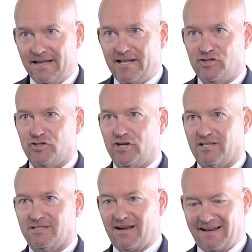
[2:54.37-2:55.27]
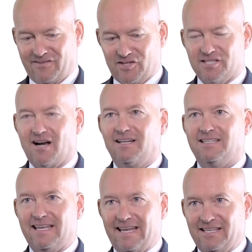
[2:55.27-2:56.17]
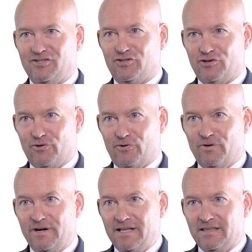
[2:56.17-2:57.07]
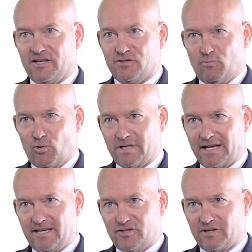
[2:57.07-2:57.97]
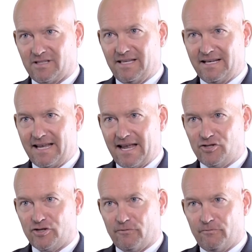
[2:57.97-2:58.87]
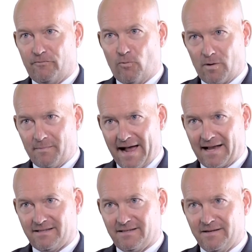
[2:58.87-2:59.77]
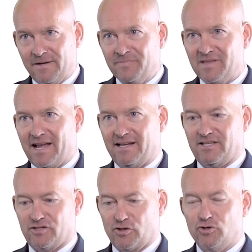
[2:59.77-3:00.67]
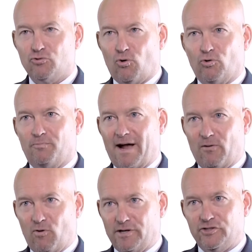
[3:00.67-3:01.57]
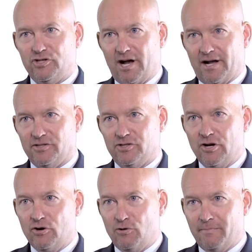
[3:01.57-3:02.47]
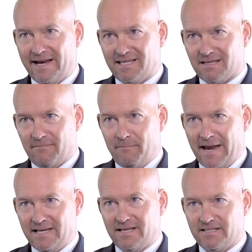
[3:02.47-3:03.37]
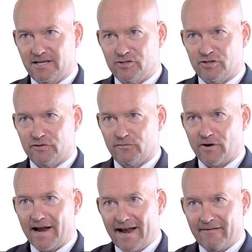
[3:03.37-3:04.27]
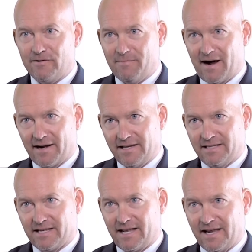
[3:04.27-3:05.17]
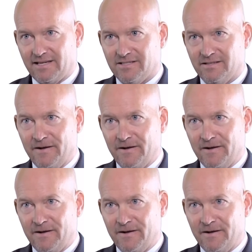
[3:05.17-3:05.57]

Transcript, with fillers: It's just kind of sucked into this multi district litigation format, and it's controlled by one judge who makes the main decisions for everybody in the case.